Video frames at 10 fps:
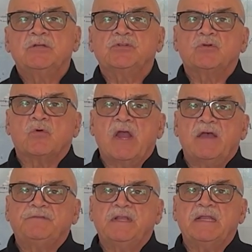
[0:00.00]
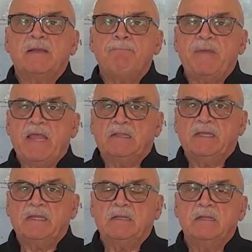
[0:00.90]
to craft a
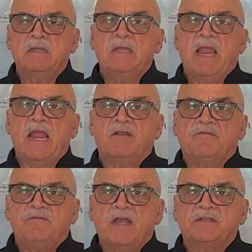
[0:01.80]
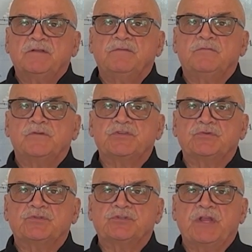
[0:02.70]
compelling and effective
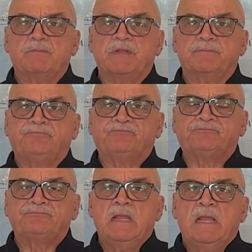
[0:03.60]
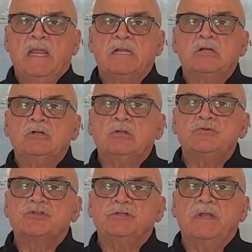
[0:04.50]
research statement. In
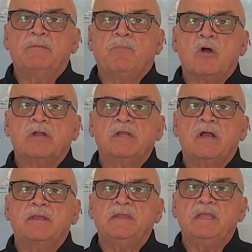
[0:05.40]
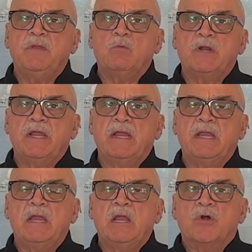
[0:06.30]
conclusion, embarking on the
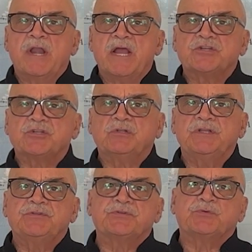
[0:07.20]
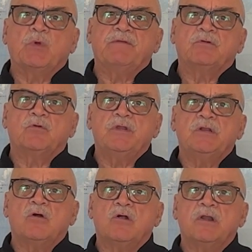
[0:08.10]
EB1A or National Interest Waiver
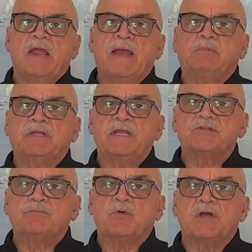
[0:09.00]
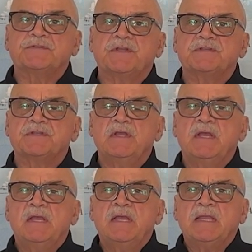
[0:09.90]
Green Card application process
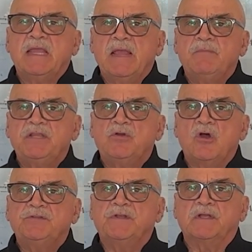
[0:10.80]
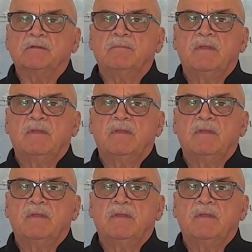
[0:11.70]
can be daunting.